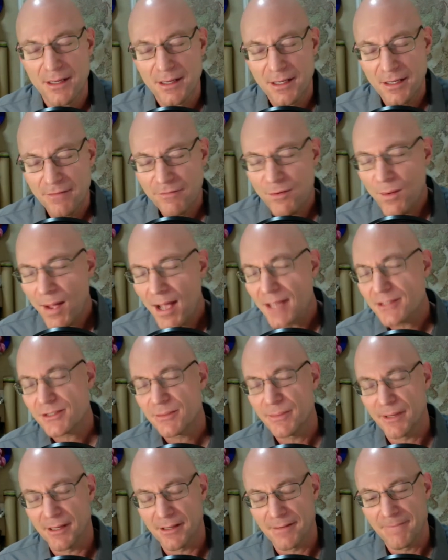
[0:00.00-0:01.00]
If you ask
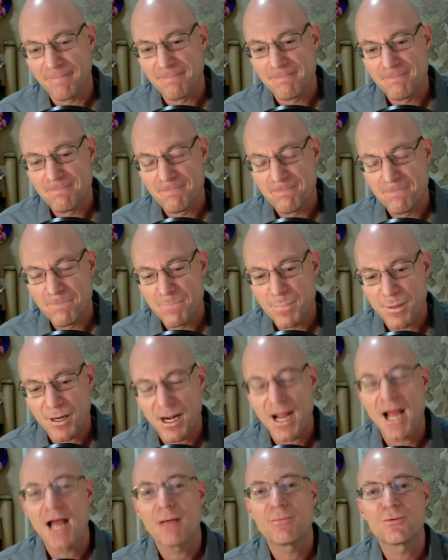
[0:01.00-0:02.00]
me,
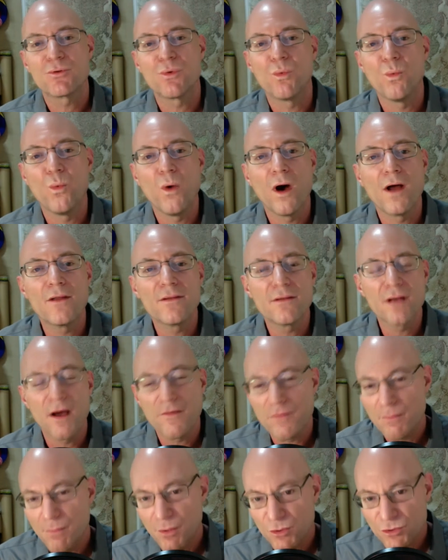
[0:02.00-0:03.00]
perhaps one
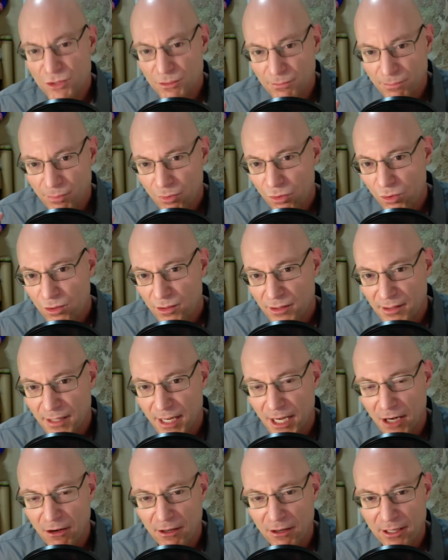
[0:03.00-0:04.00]
of the most important
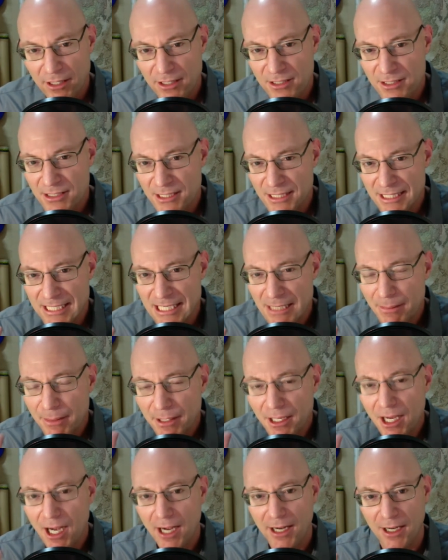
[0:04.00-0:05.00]
areas to keep
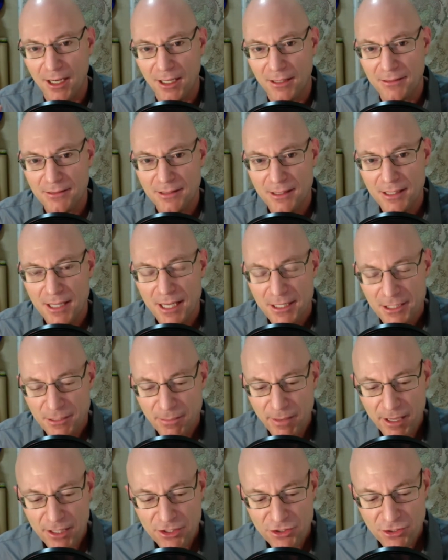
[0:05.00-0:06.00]
an eye on to
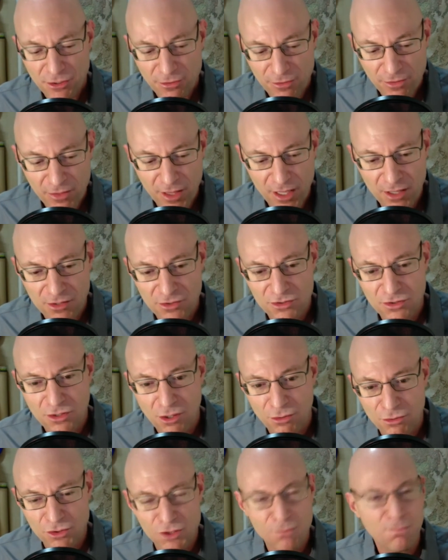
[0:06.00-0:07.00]
make sure things
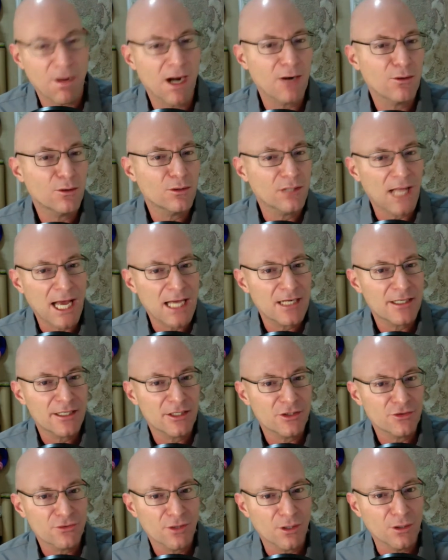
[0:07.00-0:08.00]
don't spiral out of
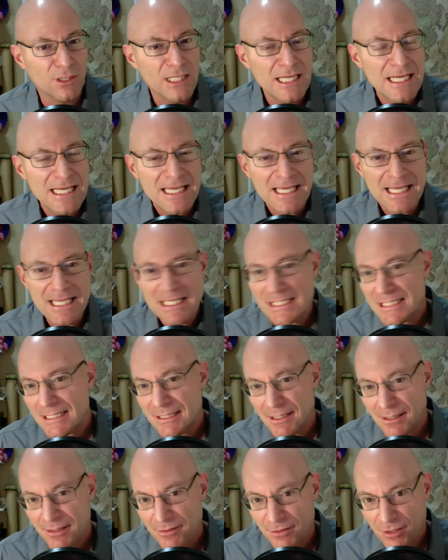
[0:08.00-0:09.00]
control
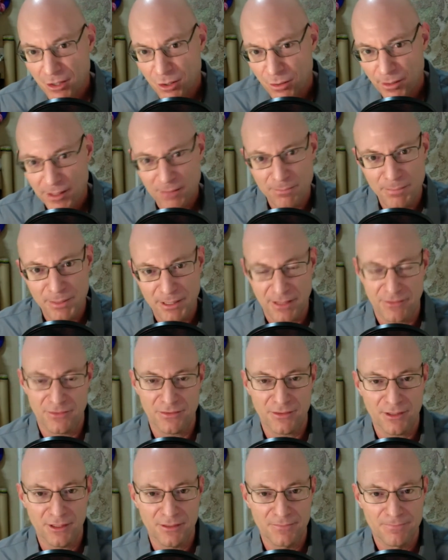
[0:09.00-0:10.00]
isn't the Korean
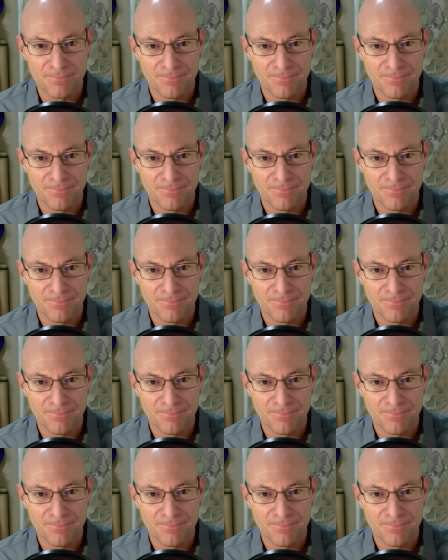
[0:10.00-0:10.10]
Peninsula.